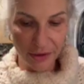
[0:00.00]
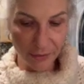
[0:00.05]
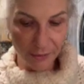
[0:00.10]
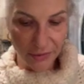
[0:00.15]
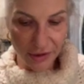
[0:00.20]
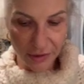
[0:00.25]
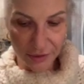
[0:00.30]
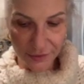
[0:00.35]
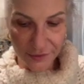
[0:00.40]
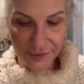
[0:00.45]

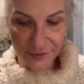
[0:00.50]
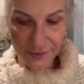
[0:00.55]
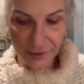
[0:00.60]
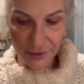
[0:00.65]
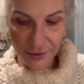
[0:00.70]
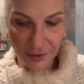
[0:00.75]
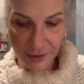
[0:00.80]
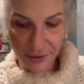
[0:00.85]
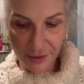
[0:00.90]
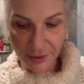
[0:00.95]
meals
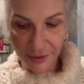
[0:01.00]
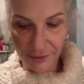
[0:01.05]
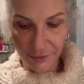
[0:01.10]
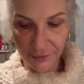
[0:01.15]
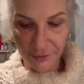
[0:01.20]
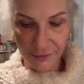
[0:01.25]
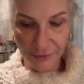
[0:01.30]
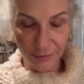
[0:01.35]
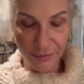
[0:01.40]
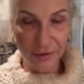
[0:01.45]

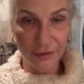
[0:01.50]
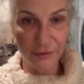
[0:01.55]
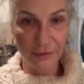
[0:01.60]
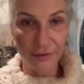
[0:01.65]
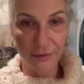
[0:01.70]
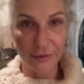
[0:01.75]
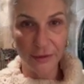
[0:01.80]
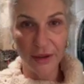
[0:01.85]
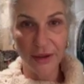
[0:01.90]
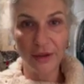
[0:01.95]
would be
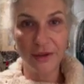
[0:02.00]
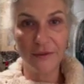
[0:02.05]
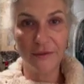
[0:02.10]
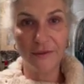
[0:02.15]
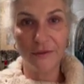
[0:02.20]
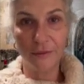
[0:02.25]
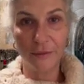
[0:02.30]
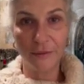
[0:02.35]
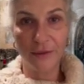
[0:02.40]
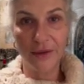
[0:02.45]
great
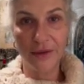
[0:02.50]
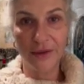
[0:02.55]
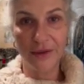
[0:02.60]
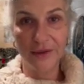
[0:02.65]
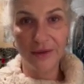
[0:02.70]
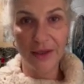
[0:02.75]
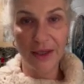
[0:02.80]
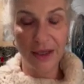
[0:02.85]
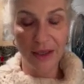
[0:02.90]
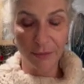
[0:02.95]
for when this
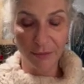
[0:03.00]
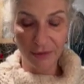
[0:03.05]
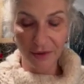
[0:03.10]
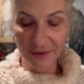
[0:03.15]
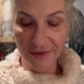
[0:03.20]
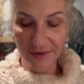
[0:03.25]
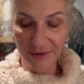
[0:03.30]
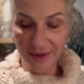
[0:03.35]
happens.